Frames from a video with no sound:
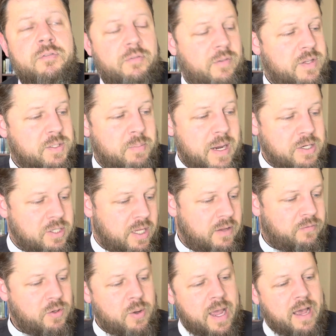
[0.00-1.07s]
especially
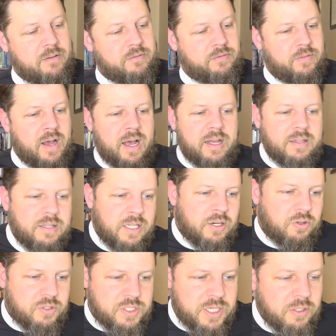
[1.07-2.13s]
if you have
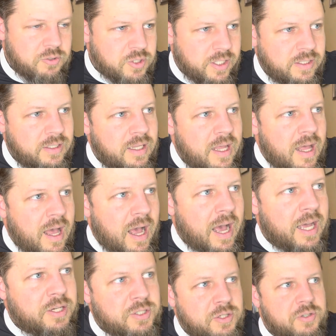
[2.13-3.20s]
little children,
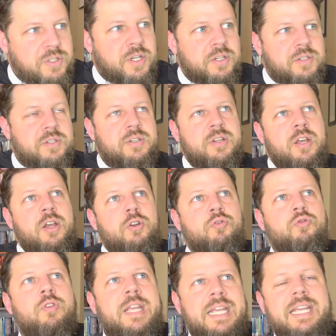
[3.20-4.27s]
to just
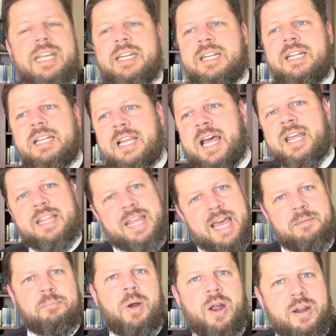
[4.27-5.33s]
read like
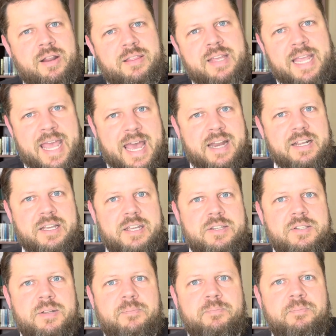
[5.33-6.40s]
that part of the
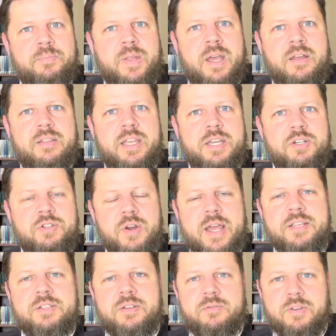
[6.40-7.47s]
catechism. Uh, the
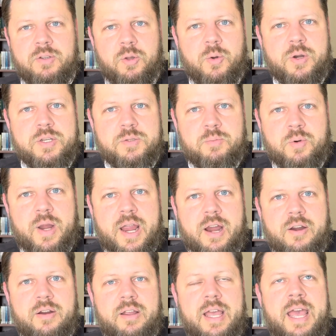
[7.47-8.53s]
address of the Lord's
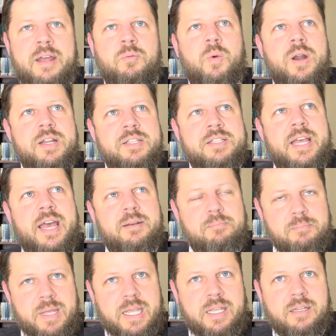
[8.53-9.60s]
Prayer. And what does that
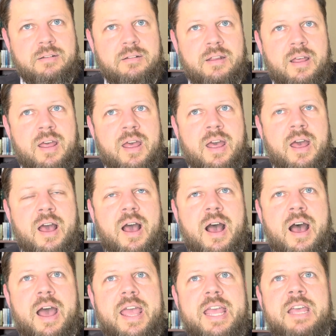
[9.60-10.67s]
mean?
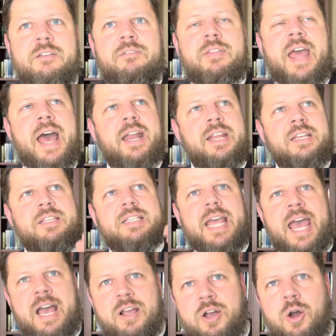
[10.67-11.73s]
Uh, if that is
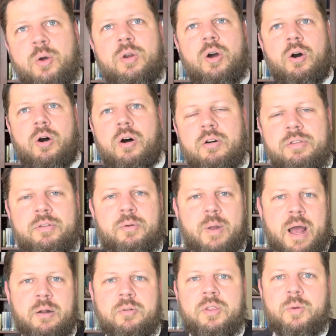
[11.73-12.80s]
echoed all
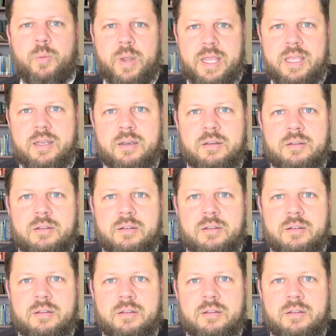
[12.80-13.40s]
throughout the week,